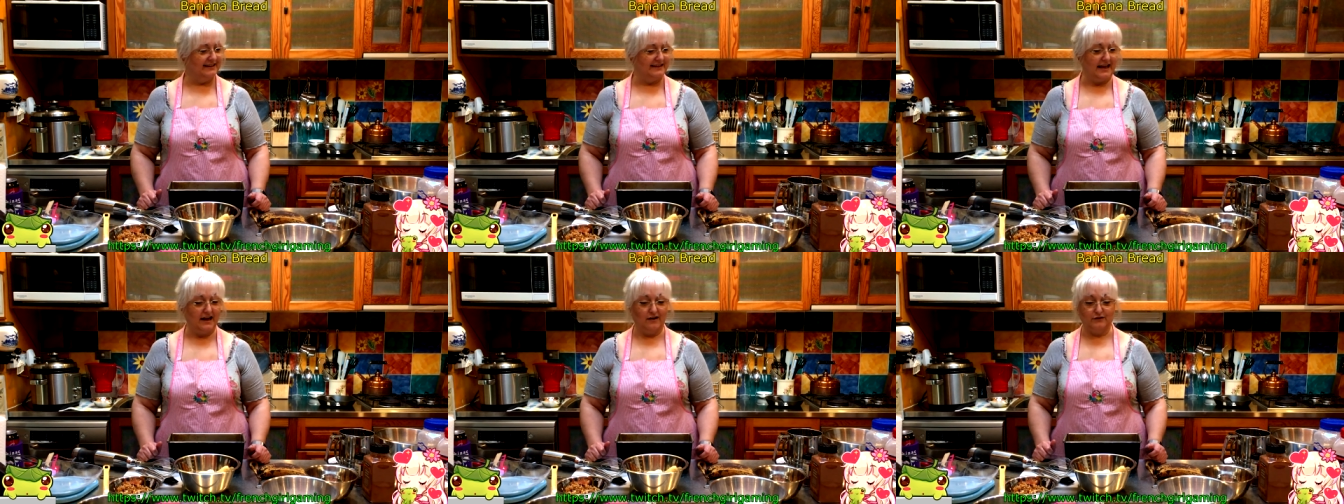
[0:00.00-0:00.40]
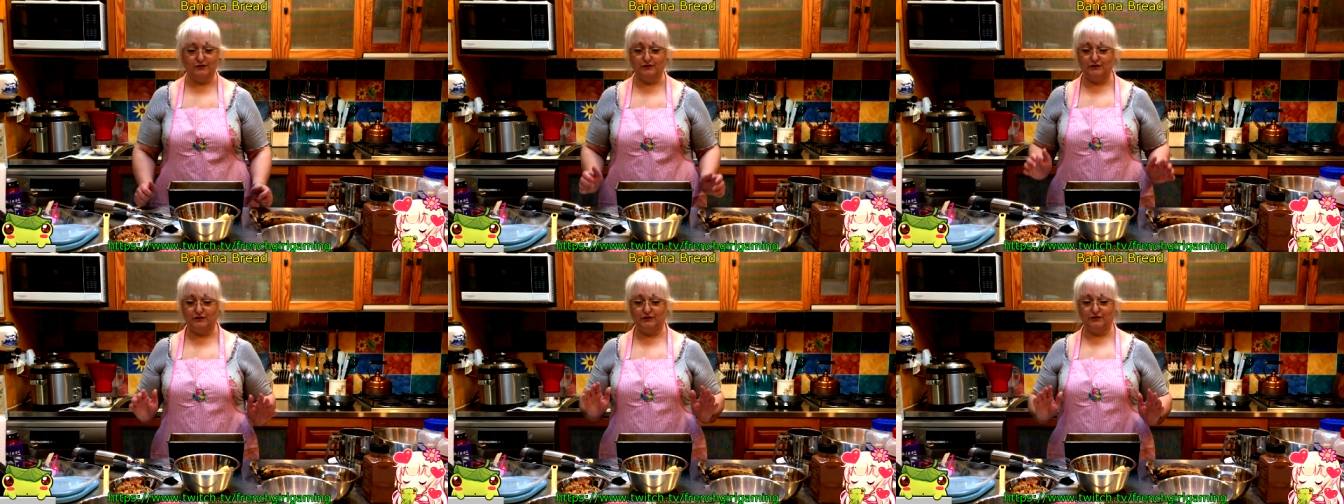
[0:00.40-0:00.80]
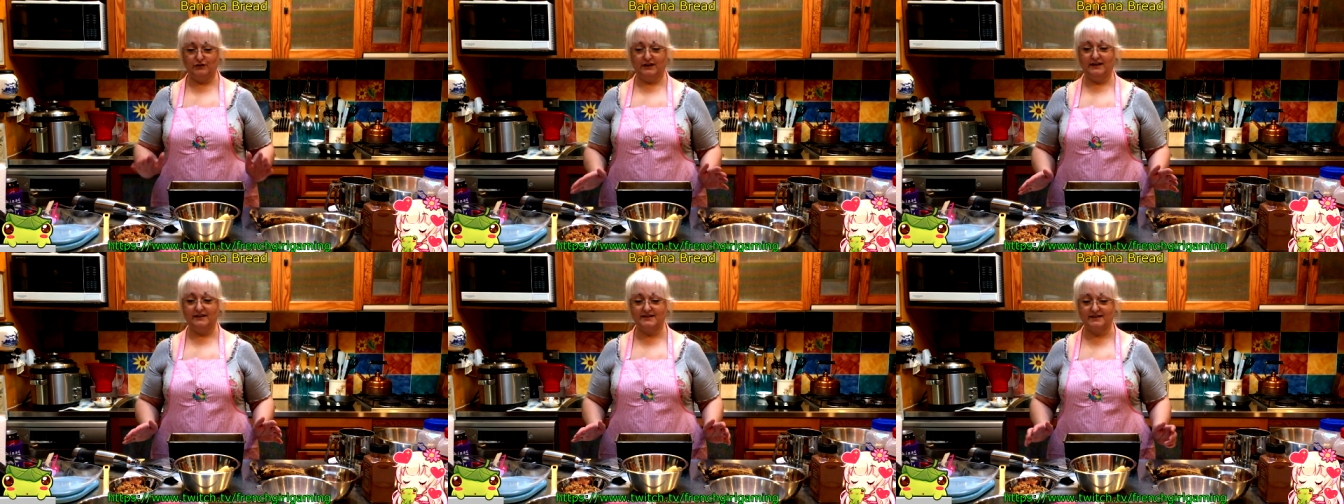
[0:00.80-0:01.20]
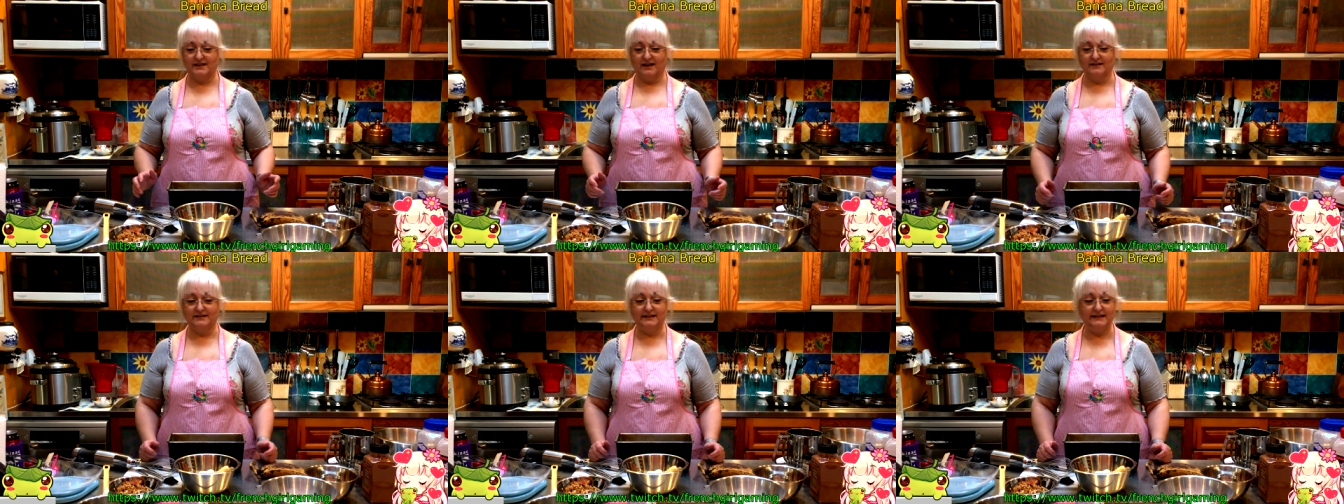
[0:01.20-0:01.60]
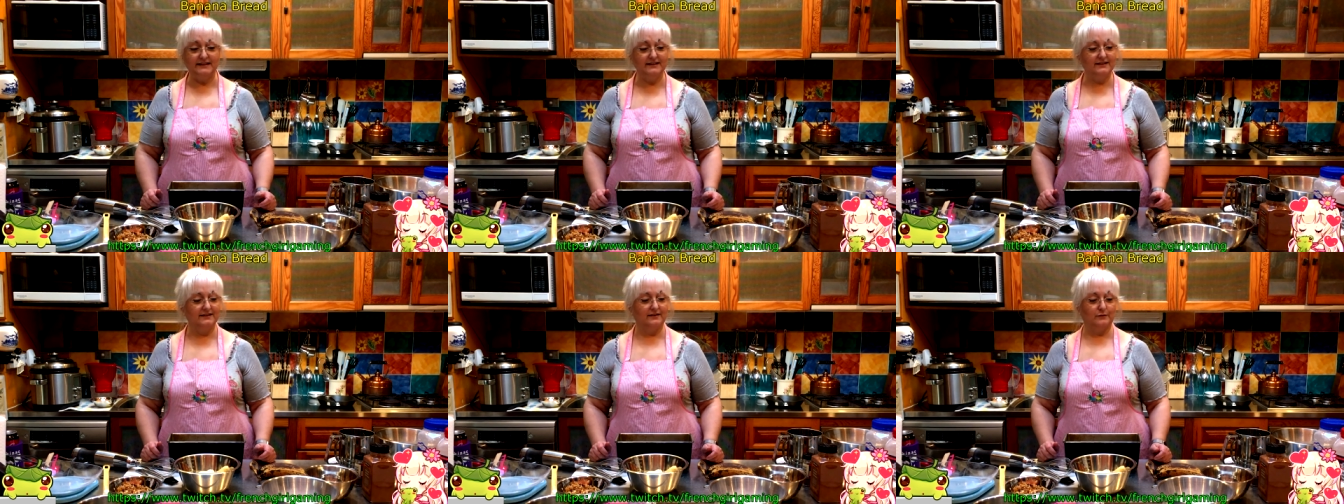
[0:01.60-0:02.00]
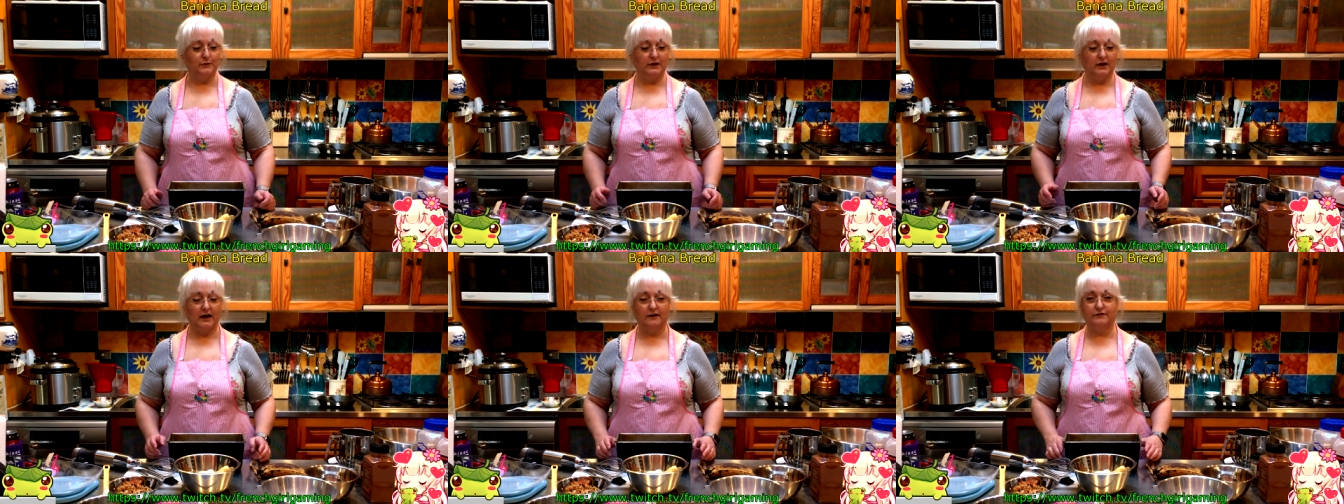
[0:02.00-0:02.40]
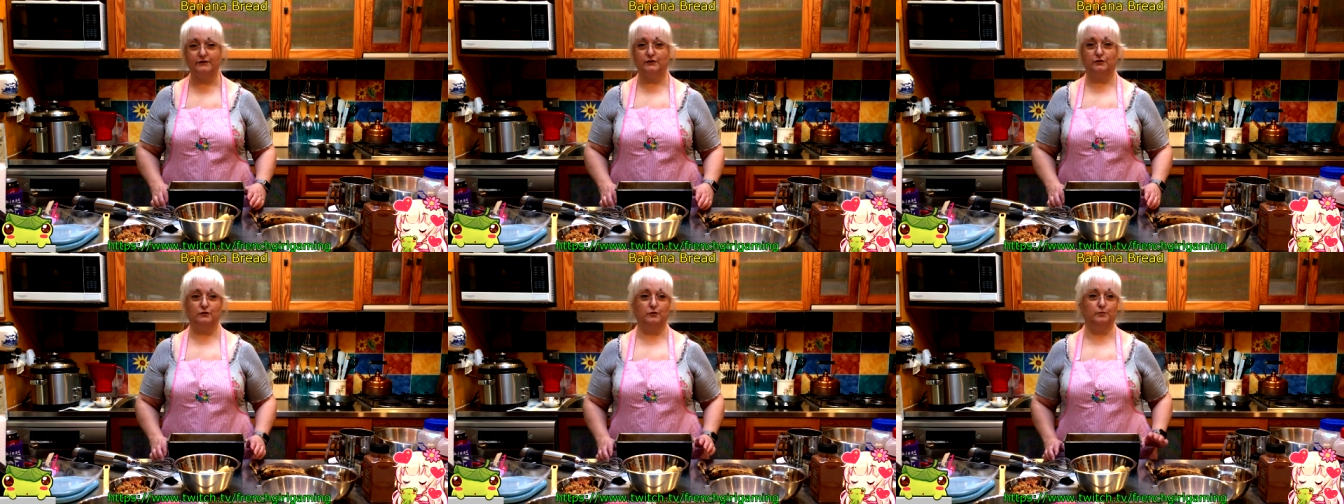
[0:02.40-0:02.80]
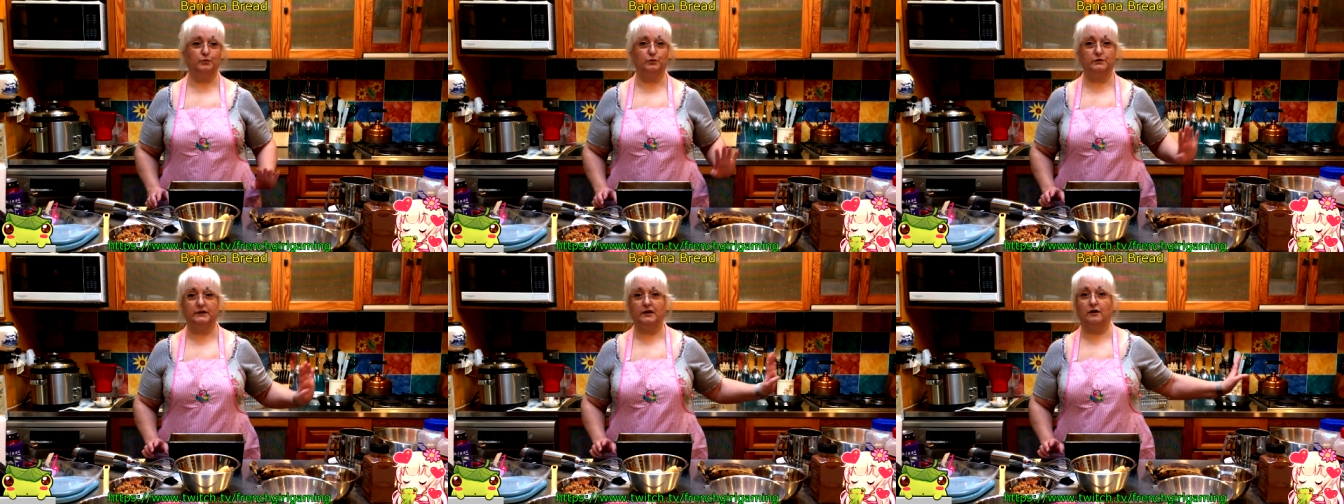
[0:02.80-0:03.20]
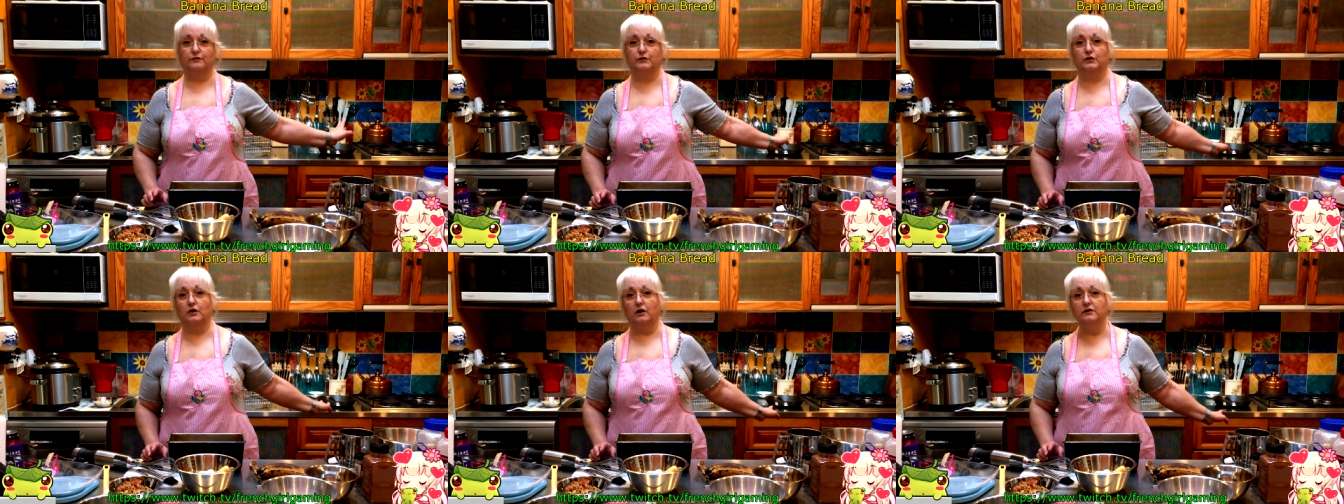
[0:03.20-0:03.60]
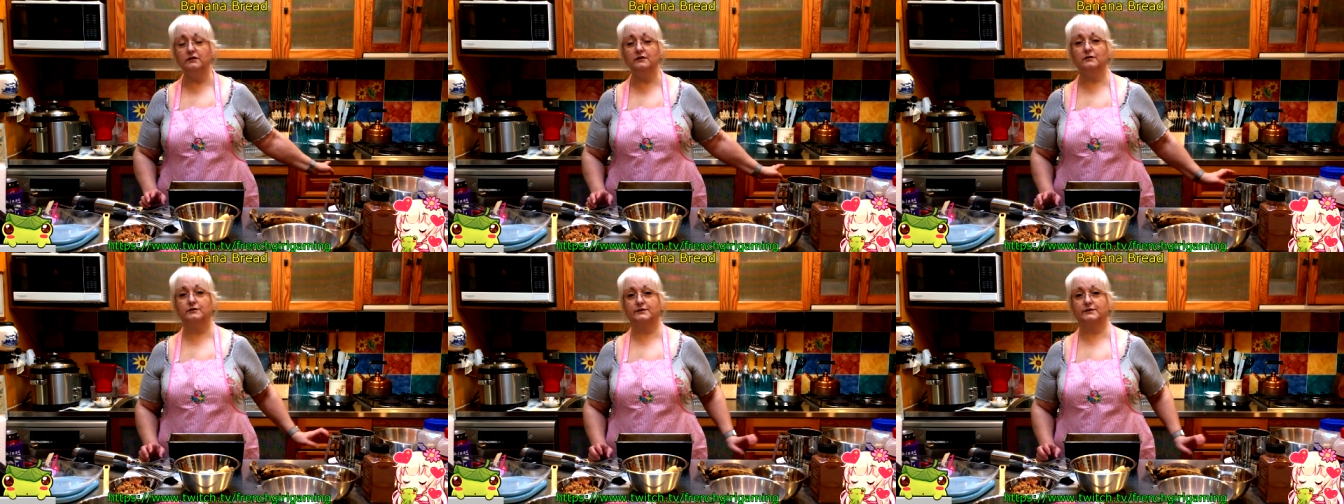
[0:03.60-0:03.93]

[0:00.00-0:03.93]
Now, to get started, we have to put the oven on.